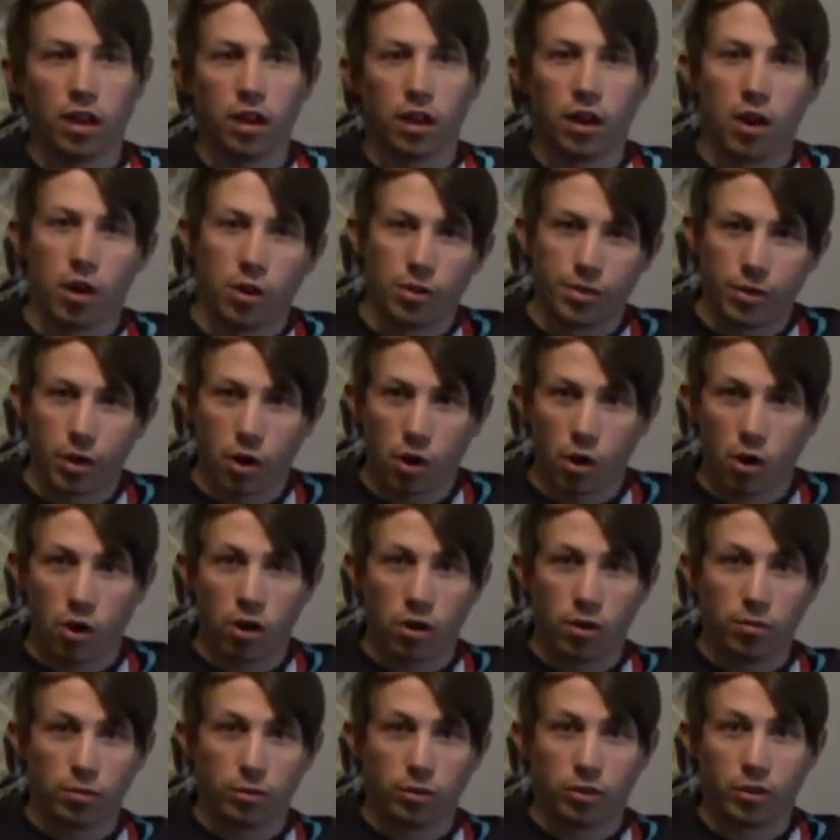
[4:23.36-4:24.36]
All the
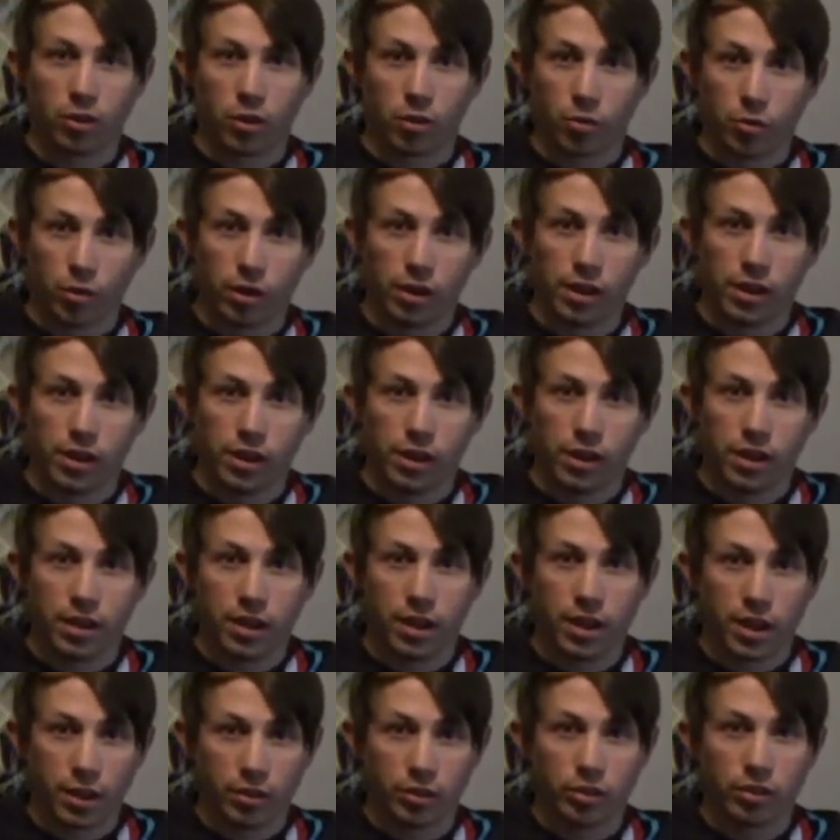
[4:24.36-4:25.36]
arms are really
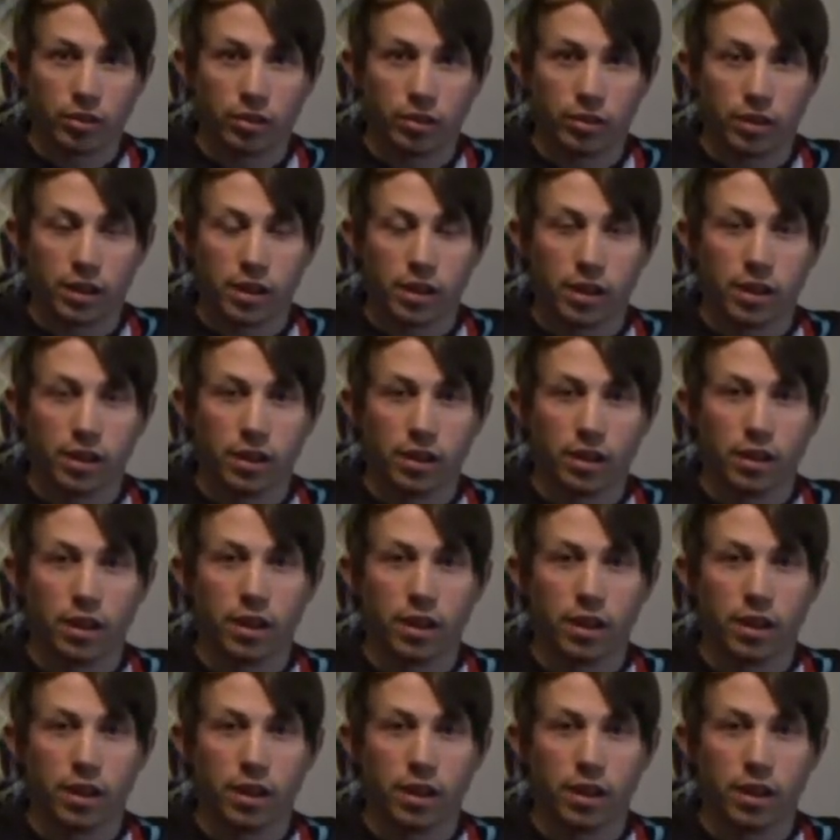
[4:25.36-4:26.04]
interesting.